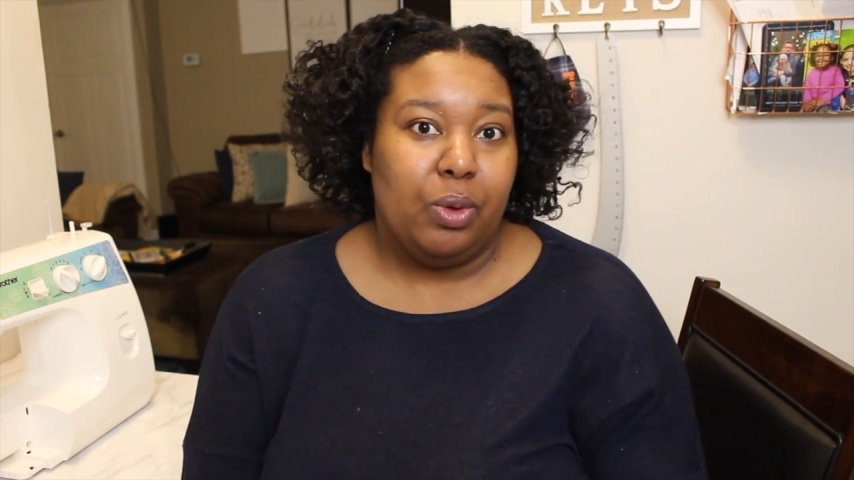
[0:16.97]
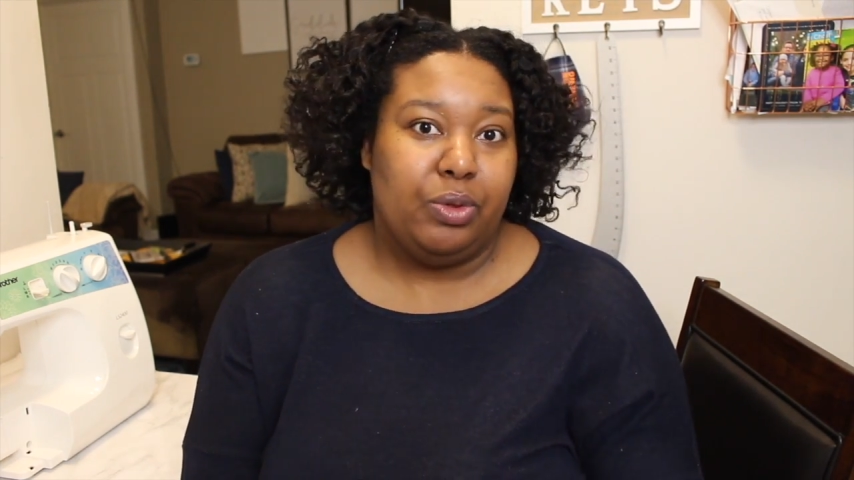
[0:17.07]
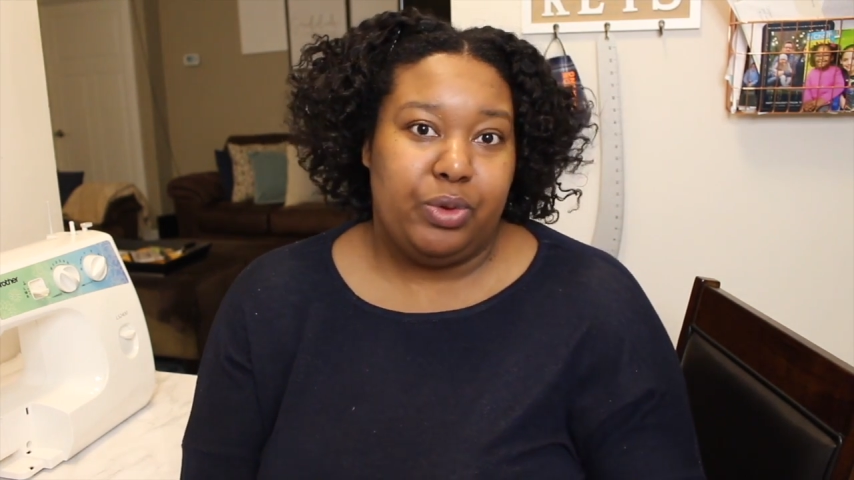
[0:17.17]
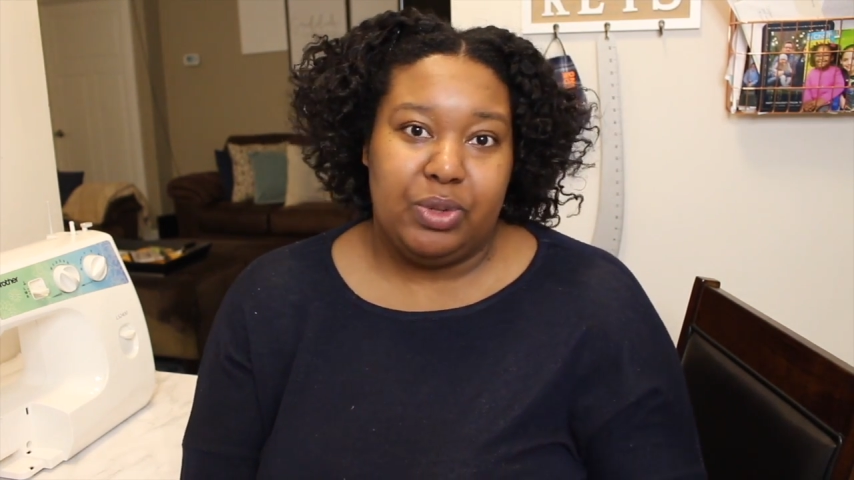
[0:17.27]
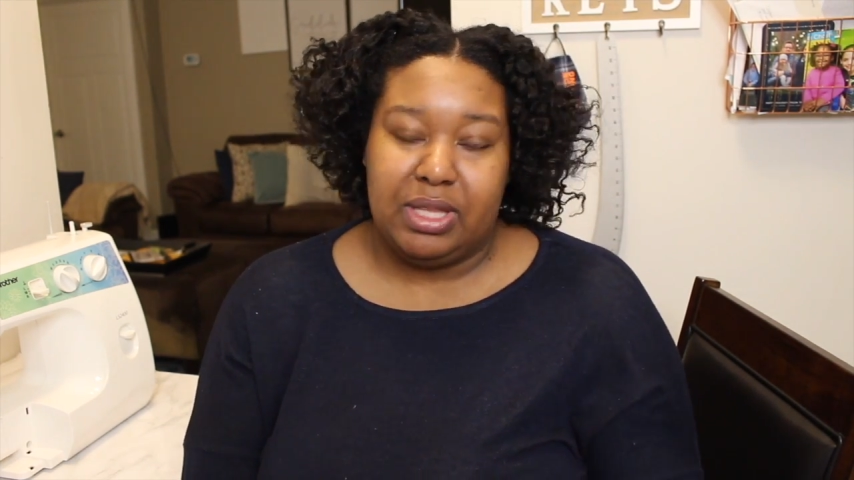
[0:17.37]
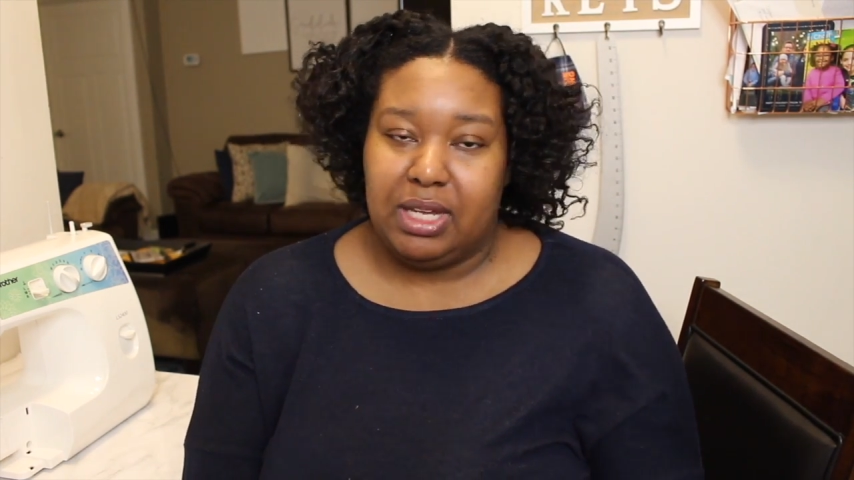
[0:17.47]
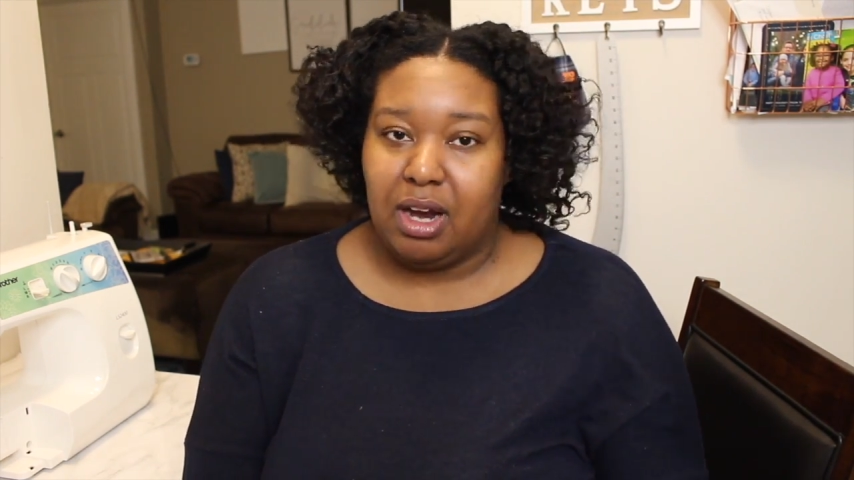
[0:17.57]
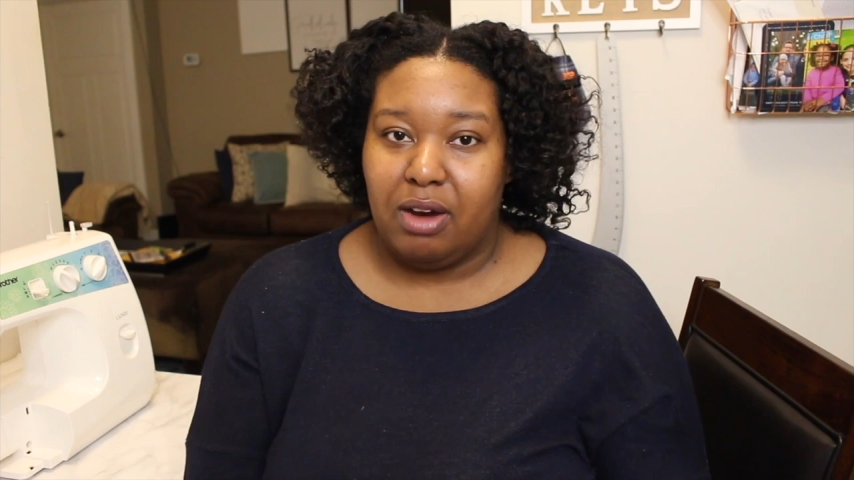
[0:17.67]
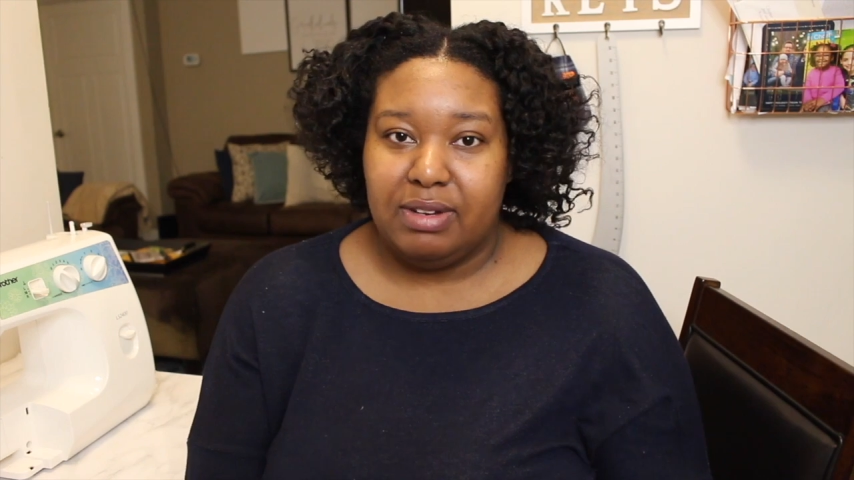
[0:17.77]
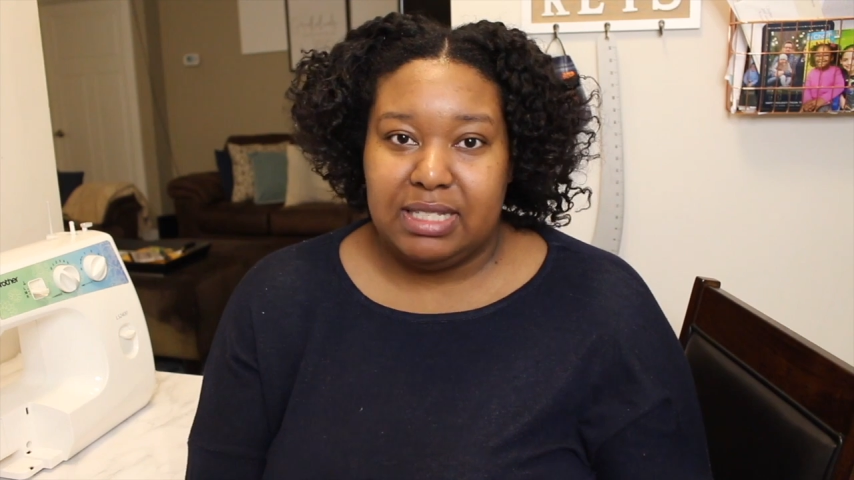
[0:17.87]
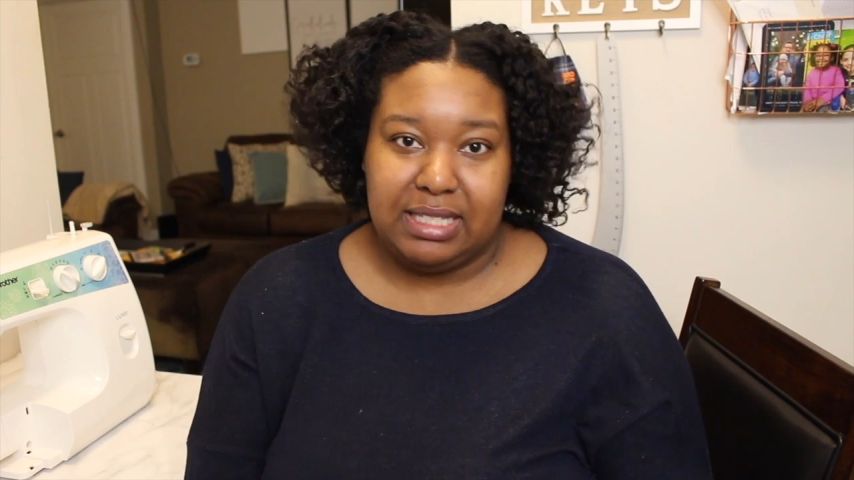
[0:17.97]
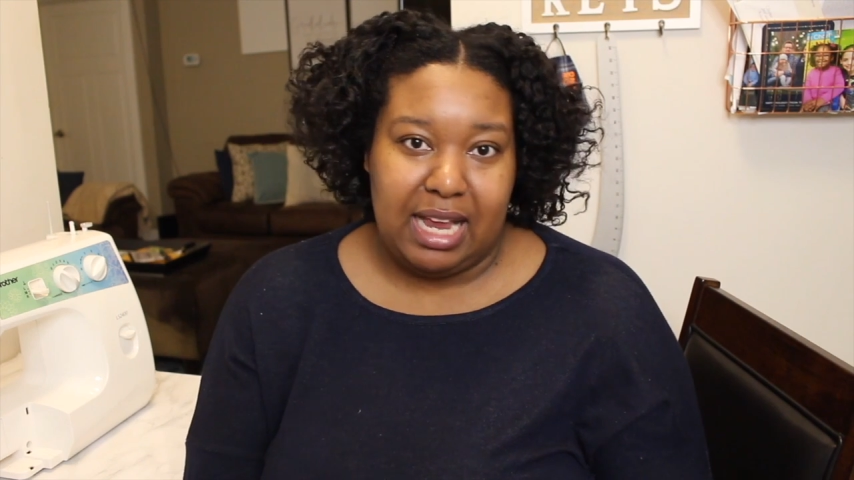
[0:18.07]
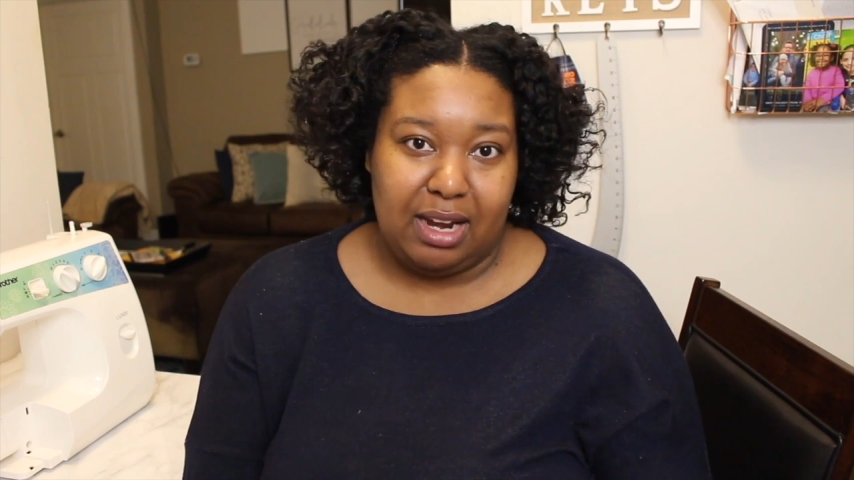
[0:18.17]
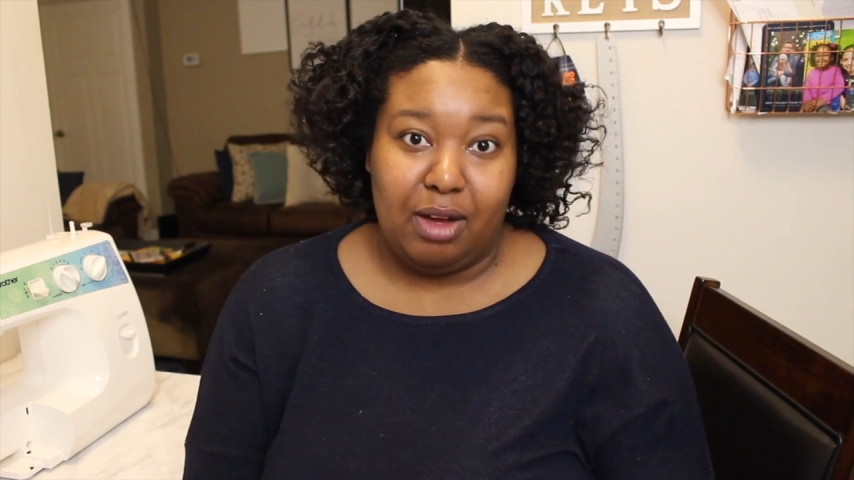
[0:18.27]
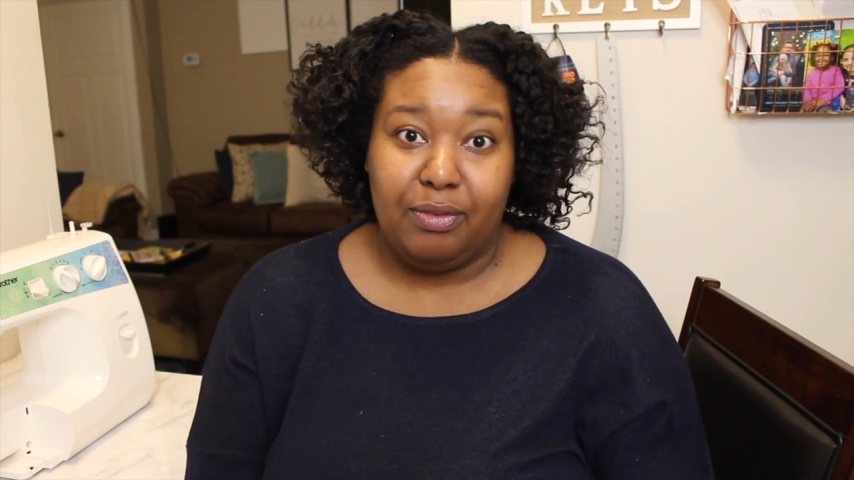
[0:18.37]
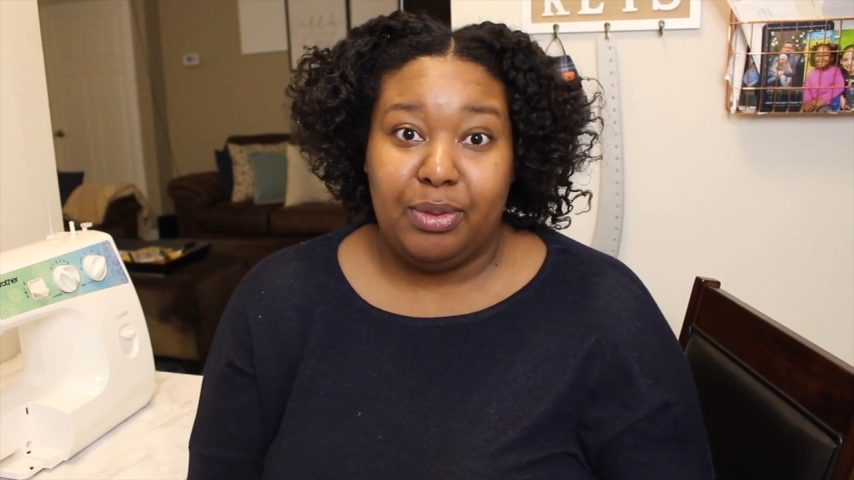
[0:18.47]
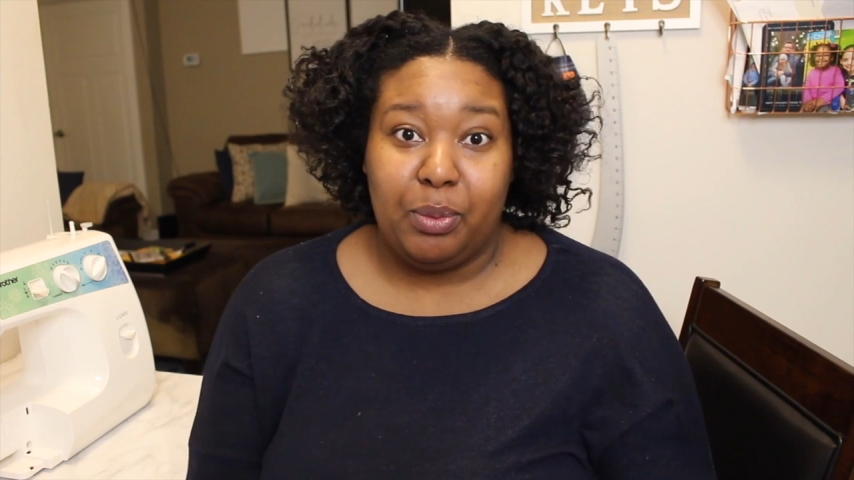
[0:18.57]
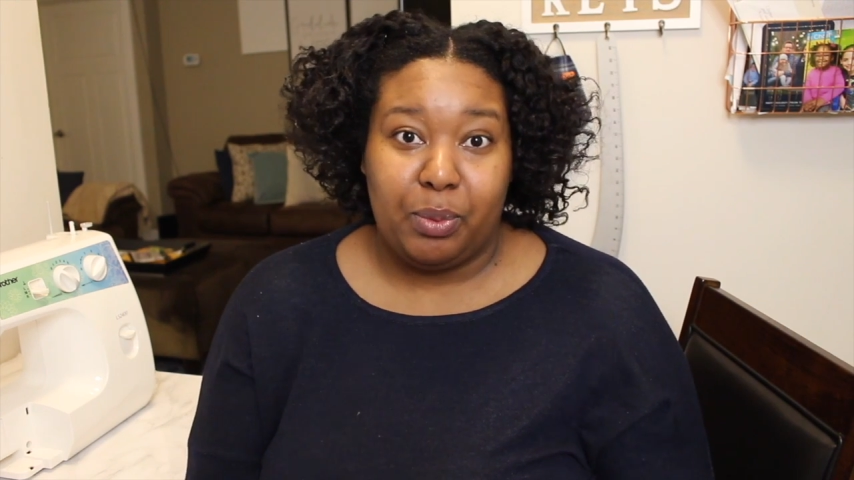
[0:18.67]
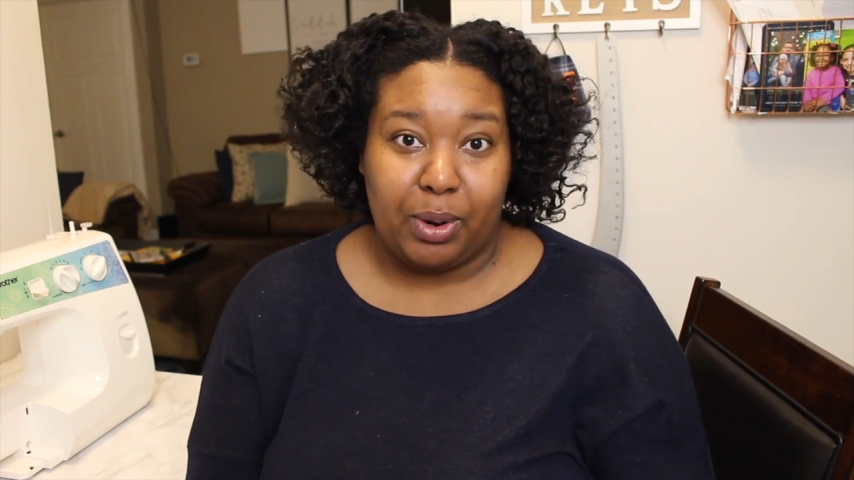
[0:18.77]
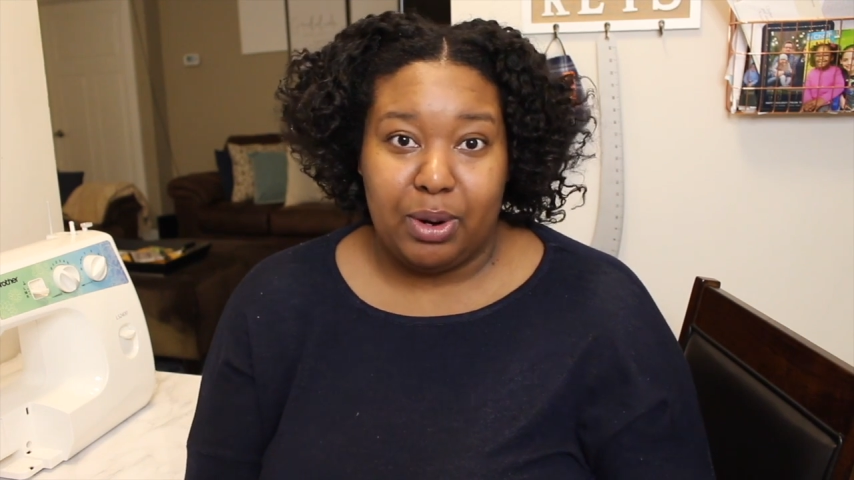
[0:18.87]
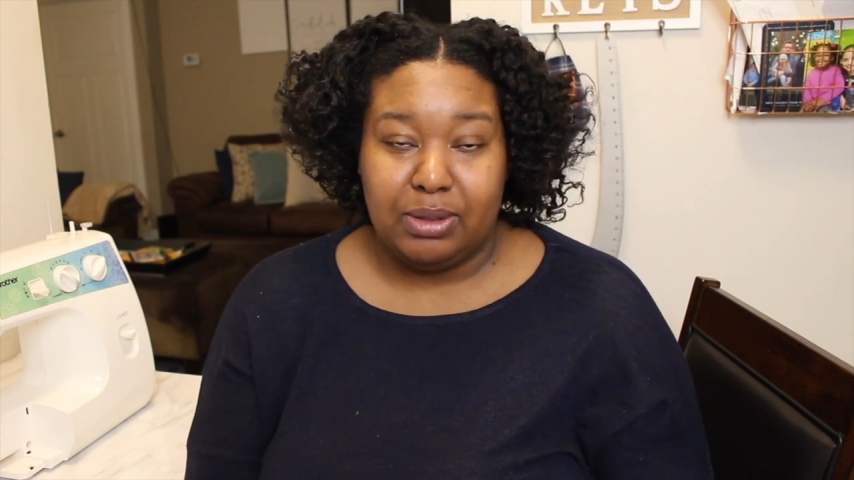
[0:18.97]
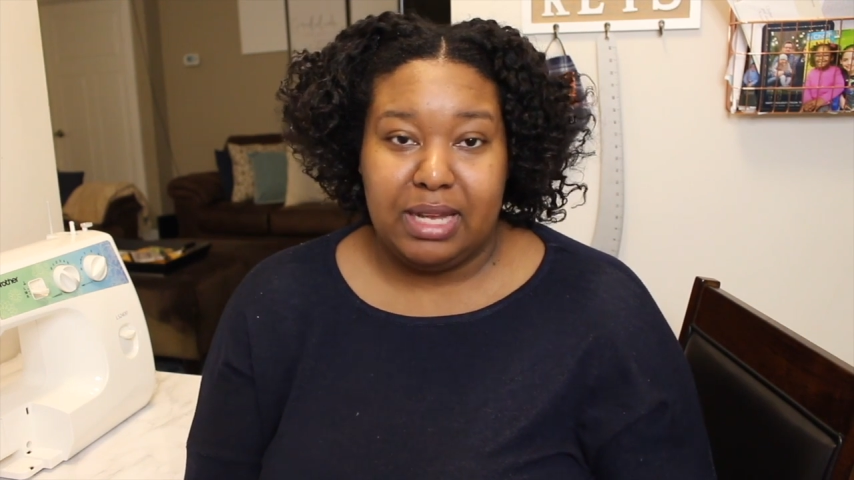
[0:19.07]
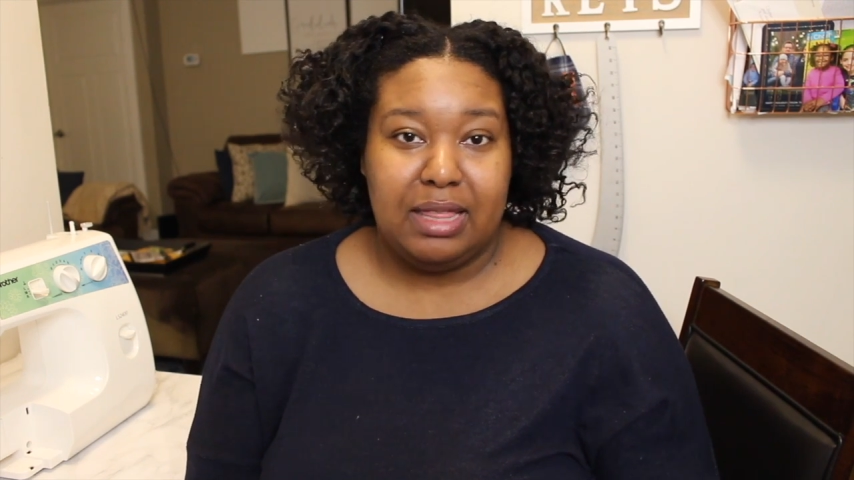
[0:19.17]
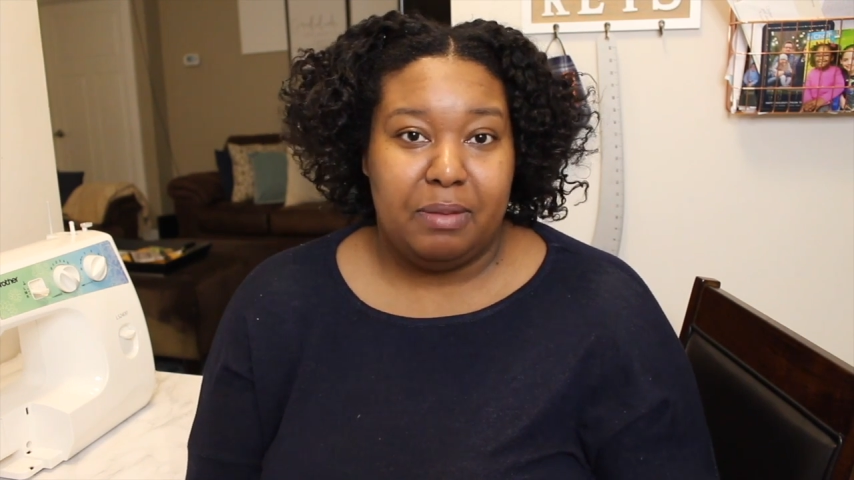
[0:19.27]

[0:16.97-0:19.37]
due to the current state of the world and